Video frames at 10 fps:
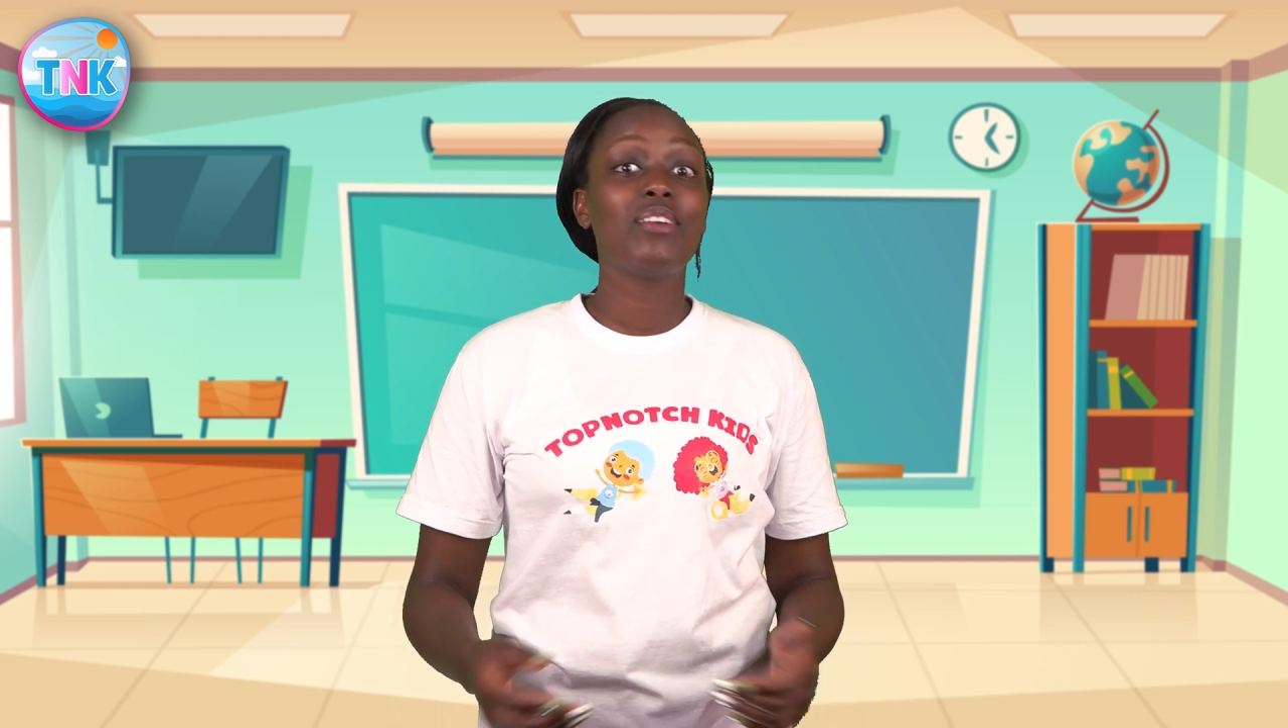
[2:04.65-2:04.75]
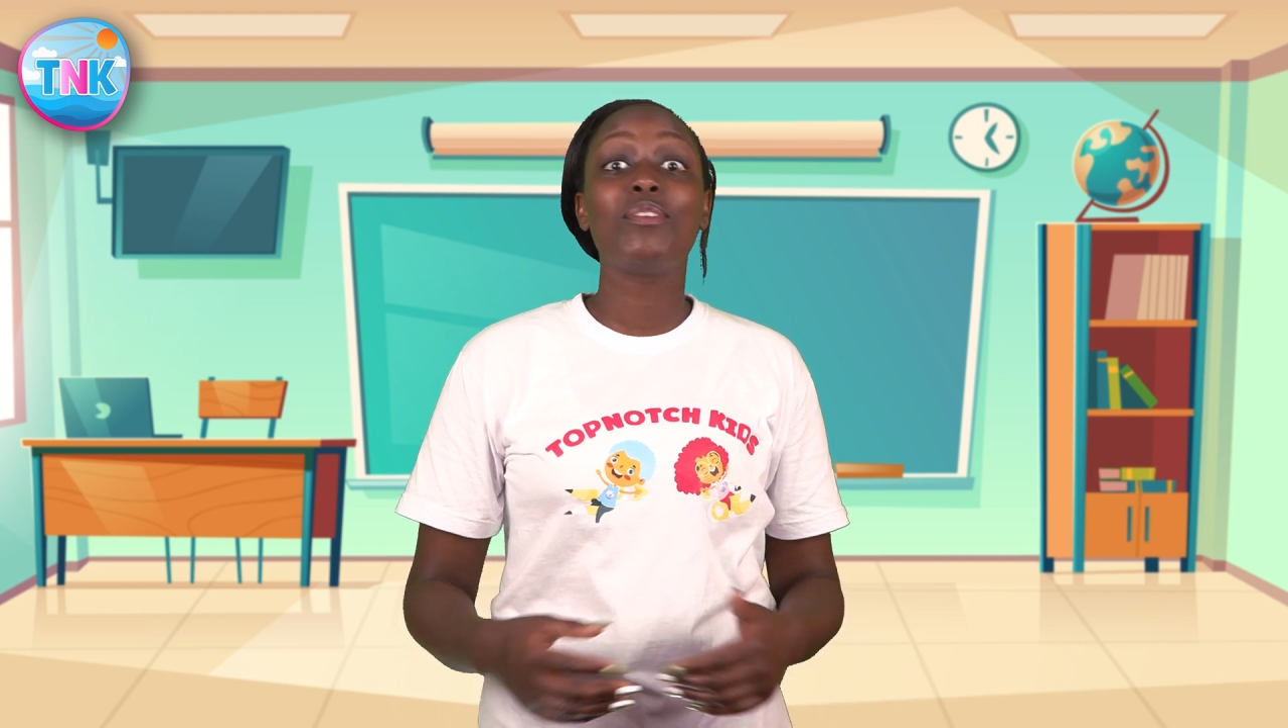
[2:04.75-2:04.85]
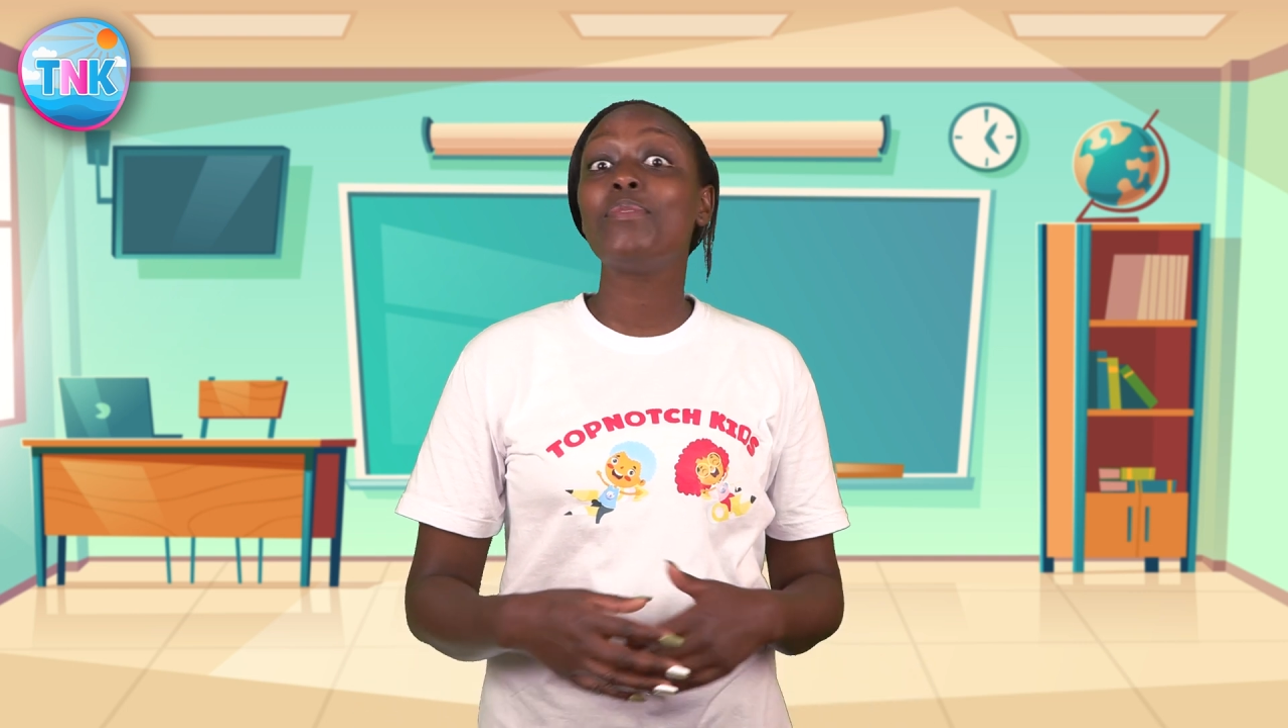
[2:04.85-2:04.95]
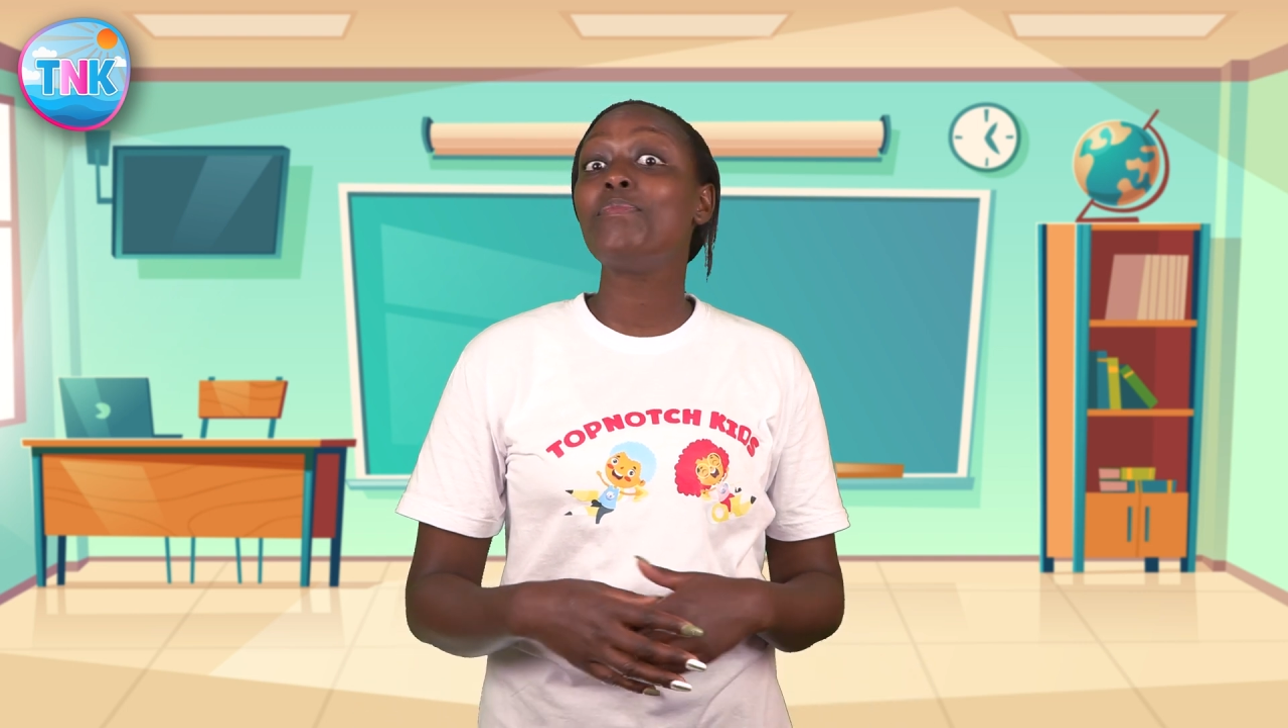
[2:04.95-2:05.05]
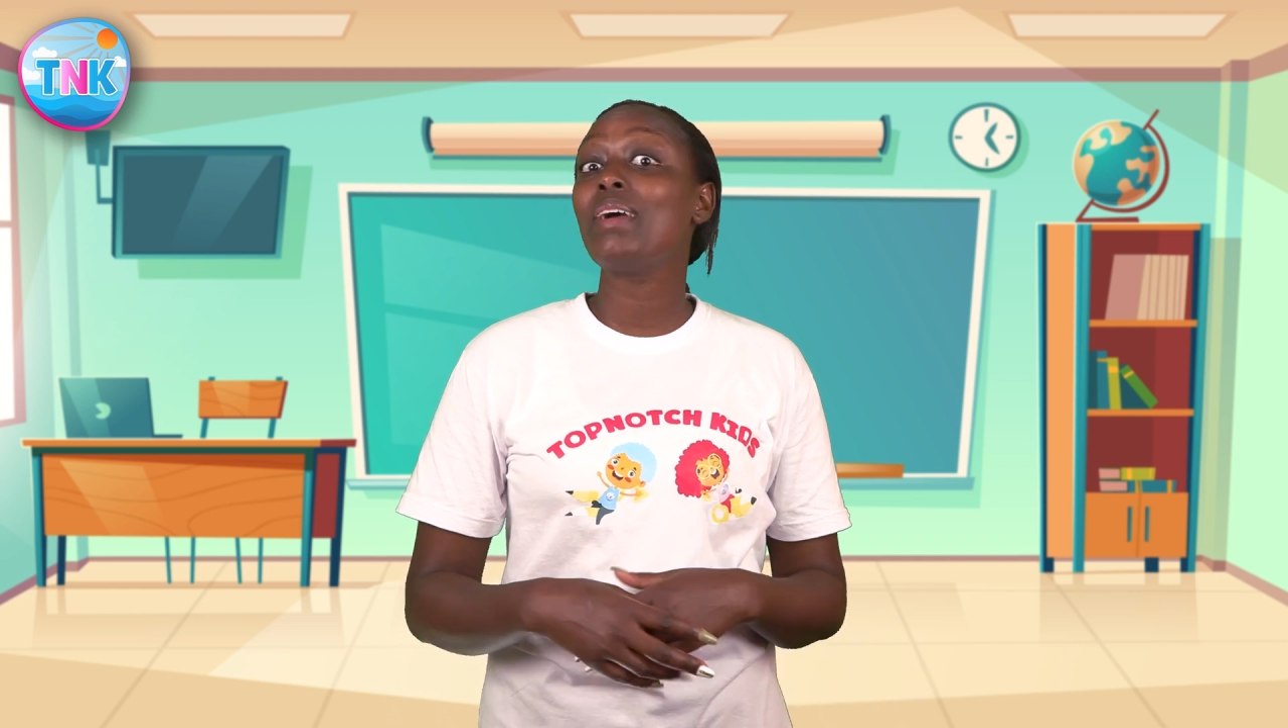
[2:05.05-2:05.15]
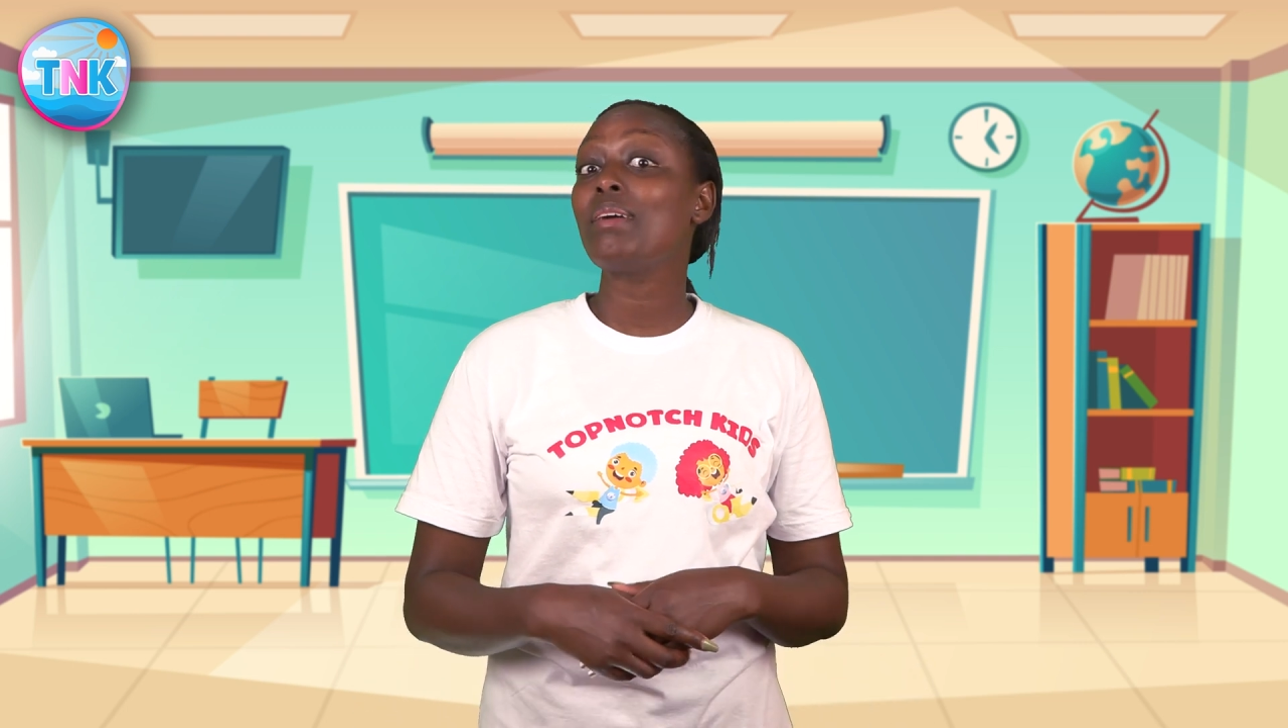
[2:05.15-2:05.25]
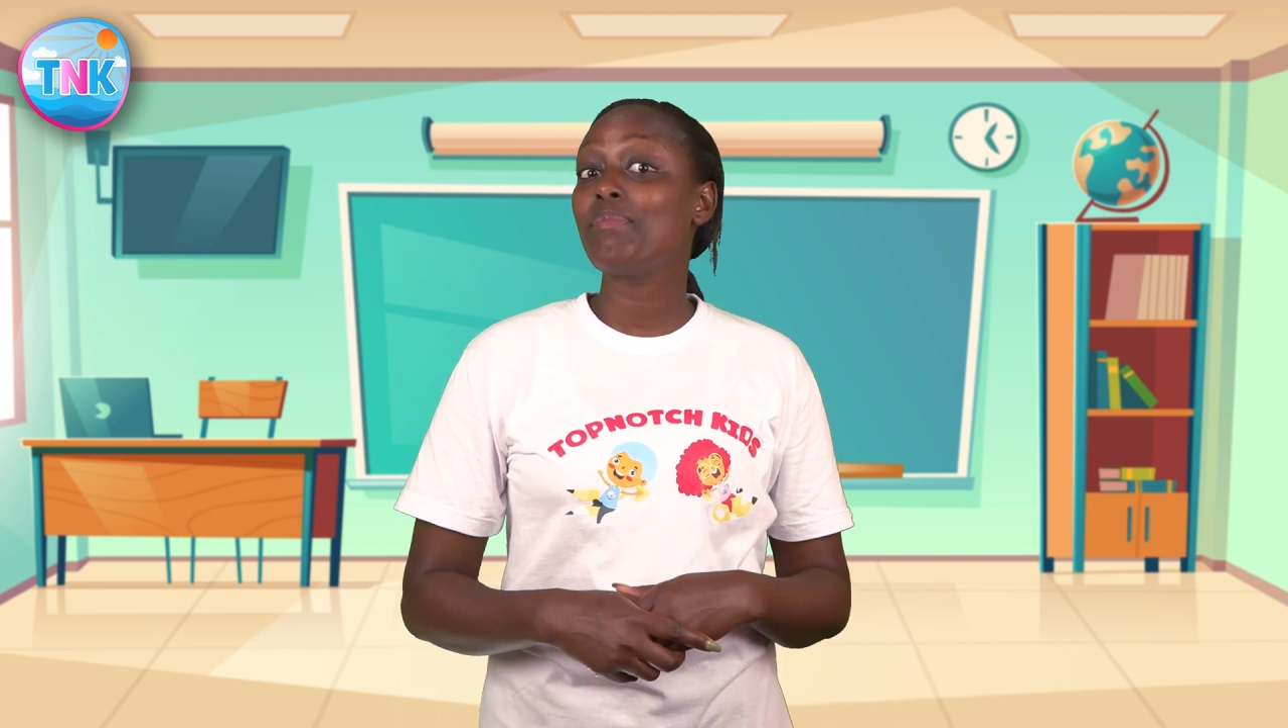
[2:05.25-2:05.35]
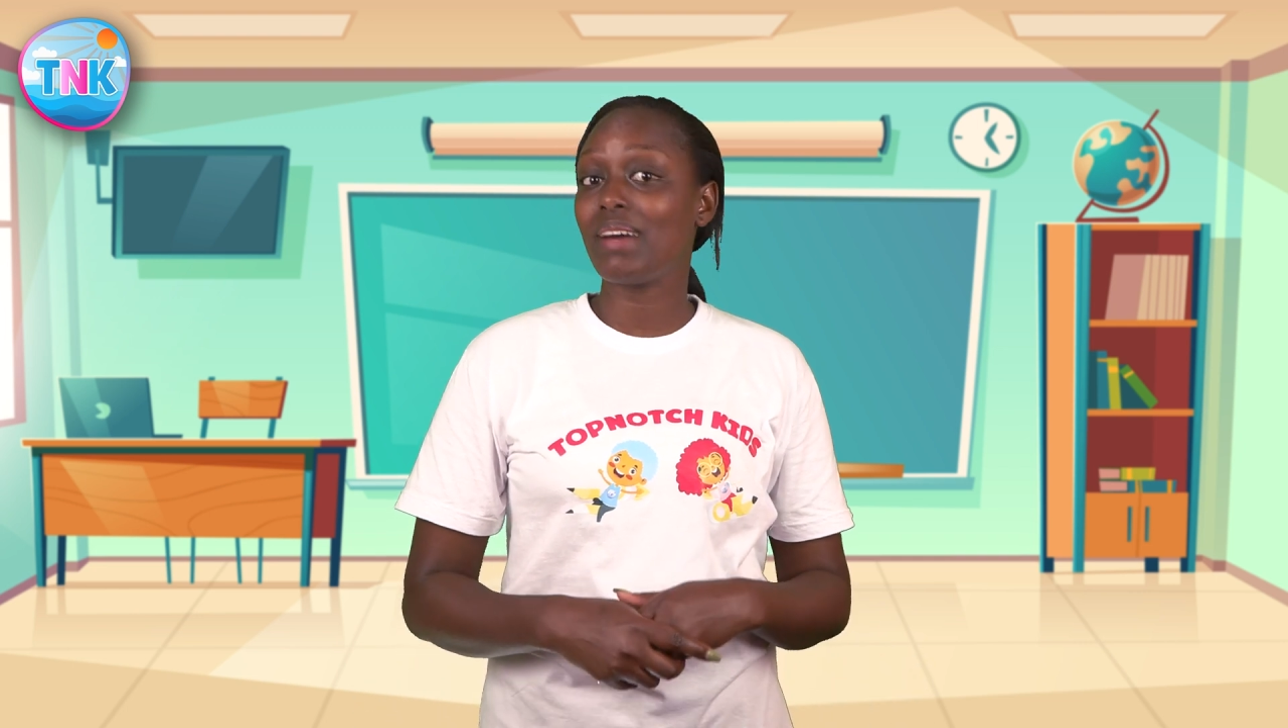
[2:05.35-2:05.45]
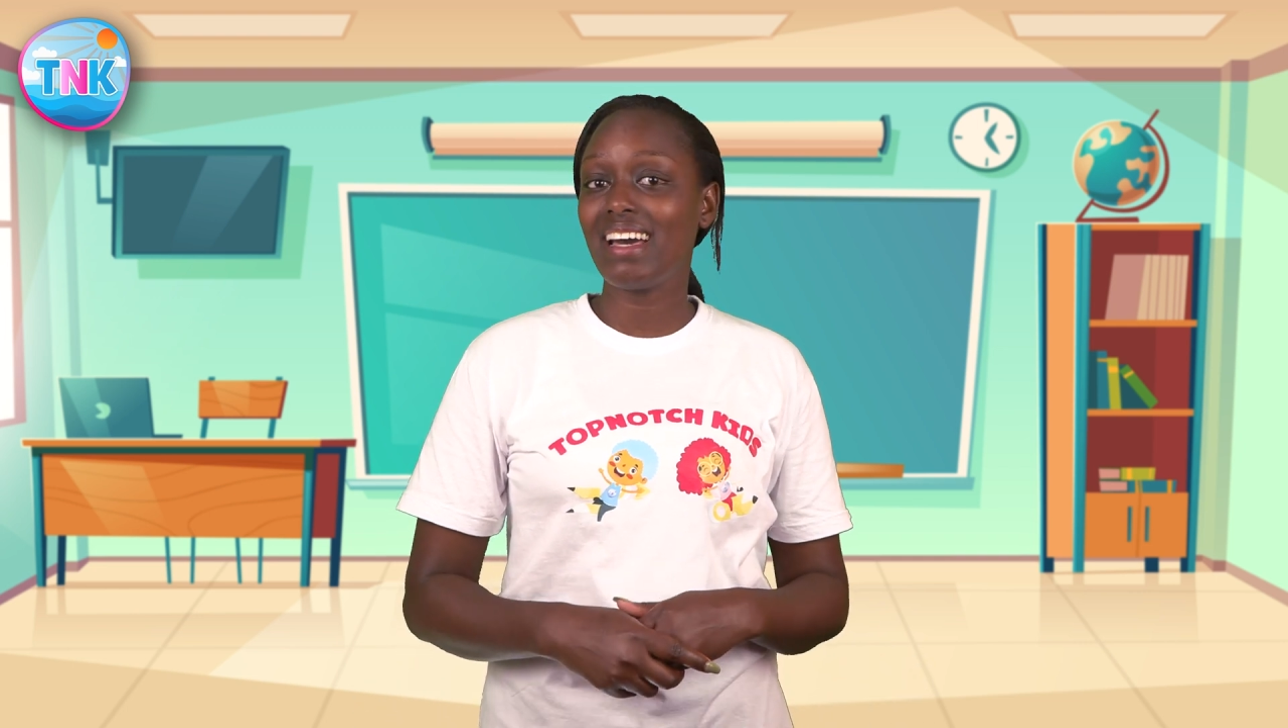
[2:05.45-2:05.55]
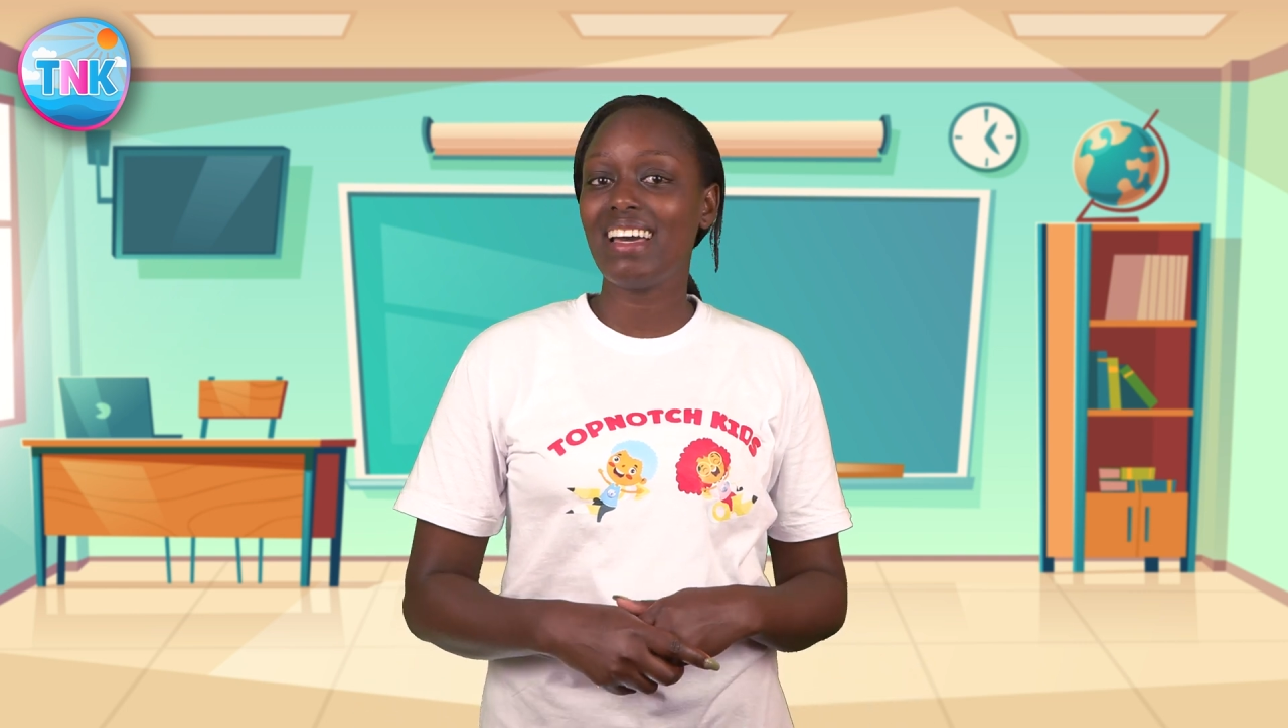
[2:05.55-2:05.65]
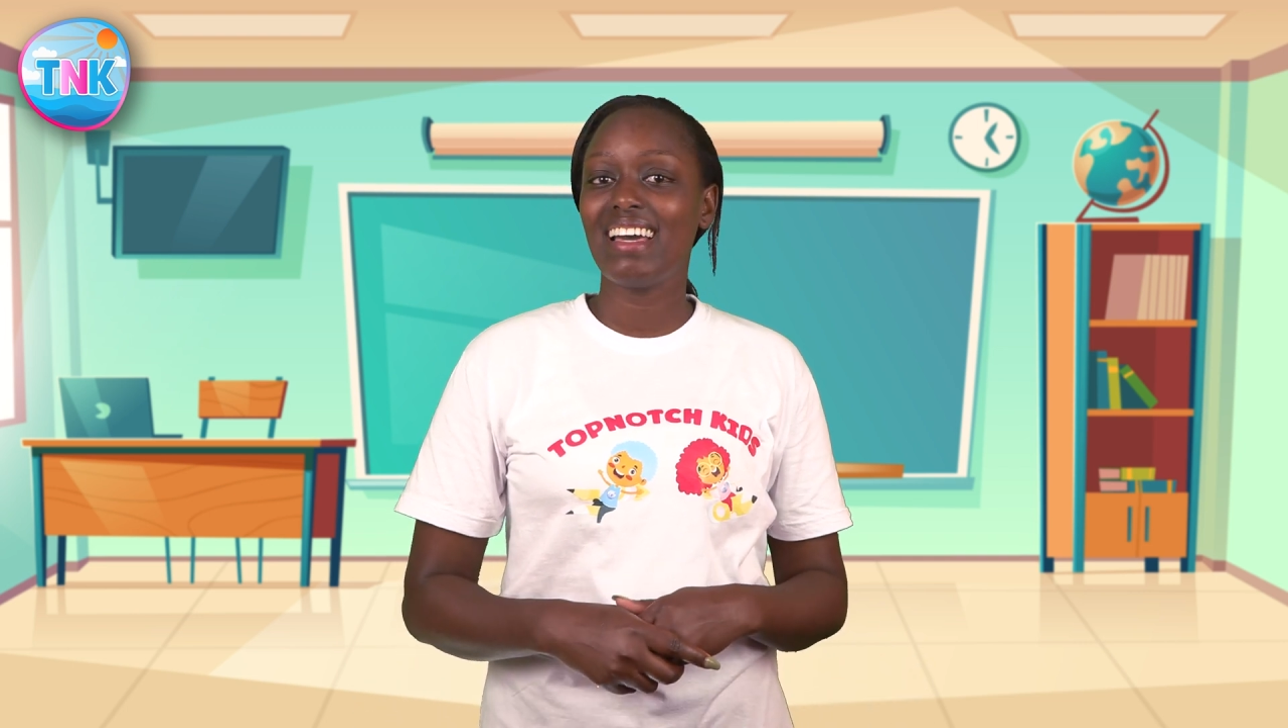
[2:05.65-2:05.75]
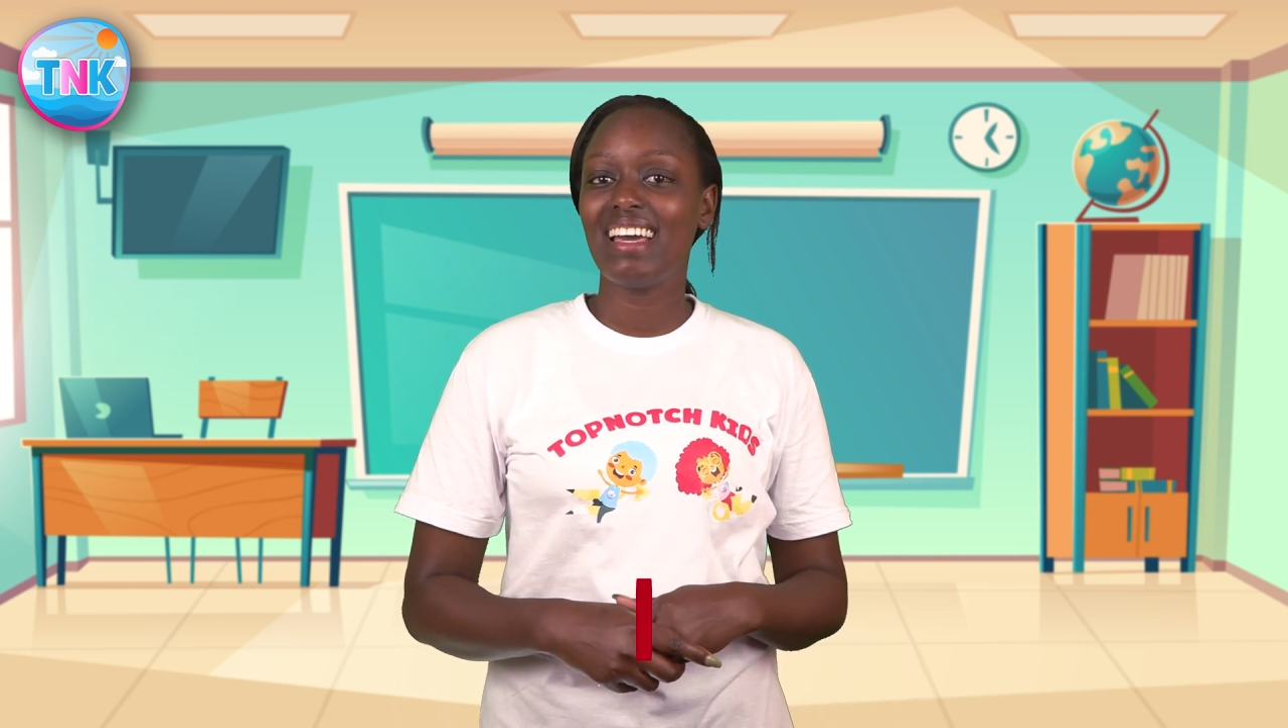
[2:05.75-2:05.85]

Remember,